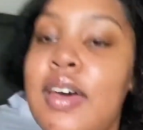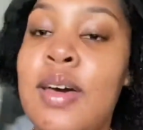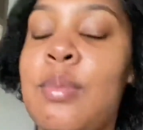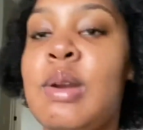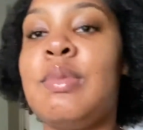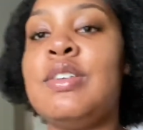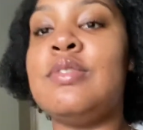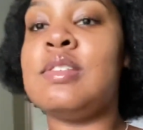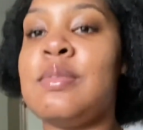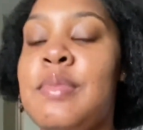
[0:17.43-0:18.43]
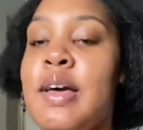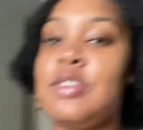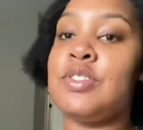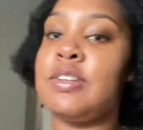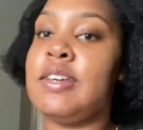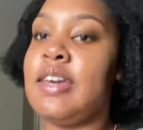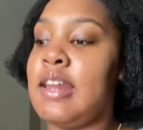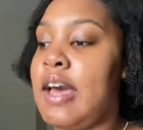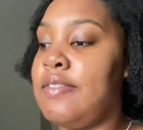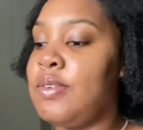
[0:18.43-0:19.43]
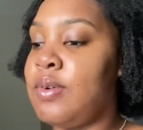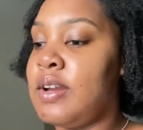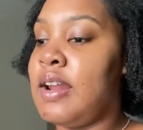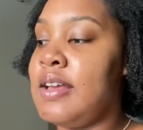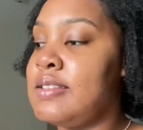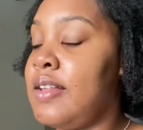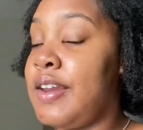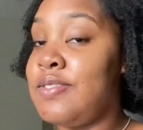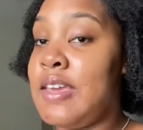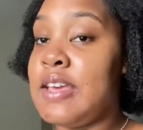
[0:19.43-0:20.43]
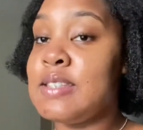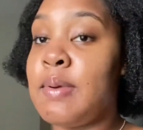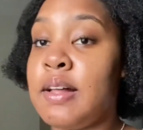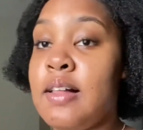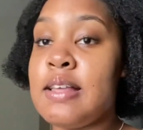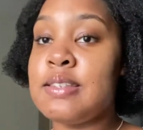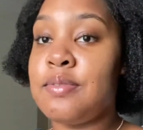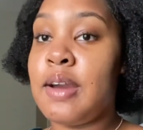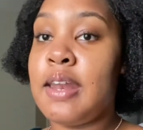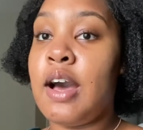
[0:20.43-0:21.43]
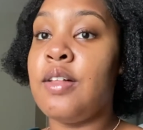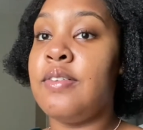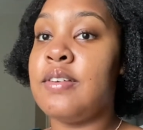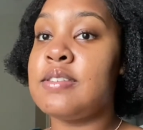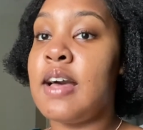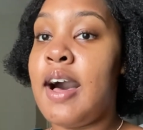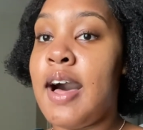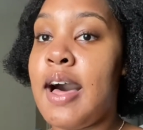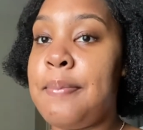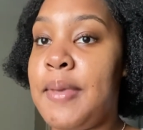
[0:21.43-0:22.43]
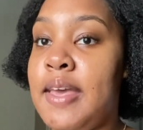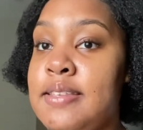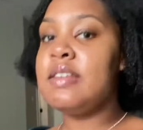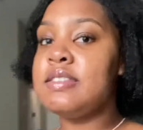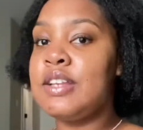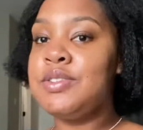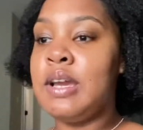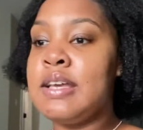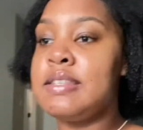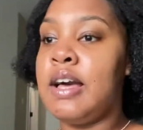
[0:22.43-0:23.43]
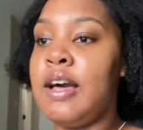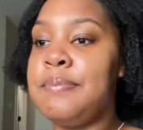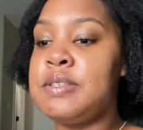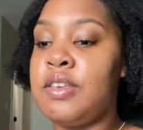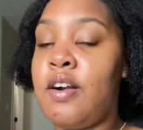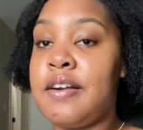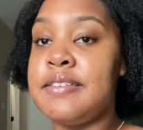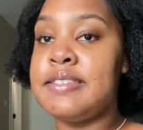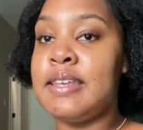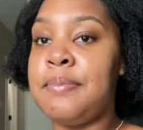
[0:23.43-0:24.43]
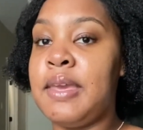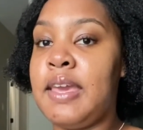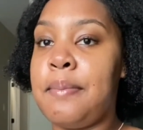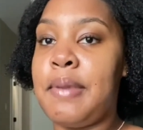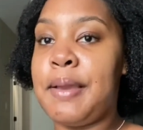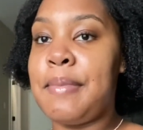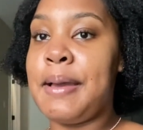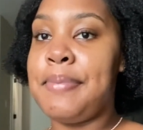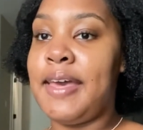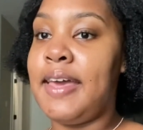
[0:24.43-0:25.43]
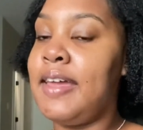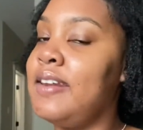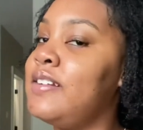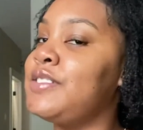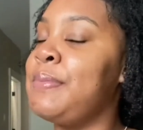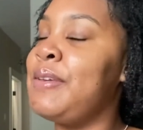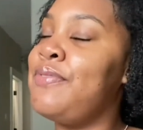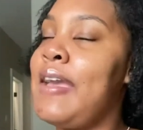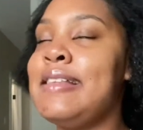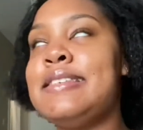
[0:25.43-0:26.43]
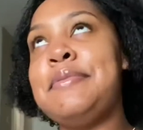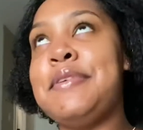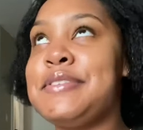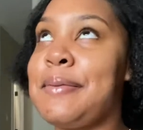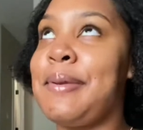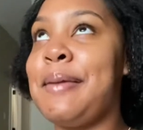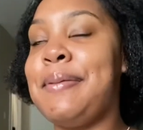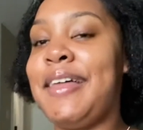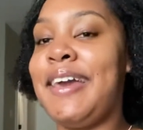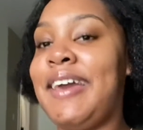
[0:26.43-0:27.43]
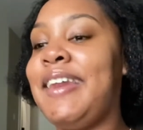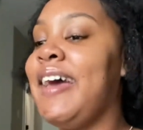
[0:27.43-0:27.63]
But I'm going to do some laundry and I have to organize a lot of things. My closet right now looks a hot mess. Set you guys up so y'all can see me make my bed, and there's going to be fancy music being played,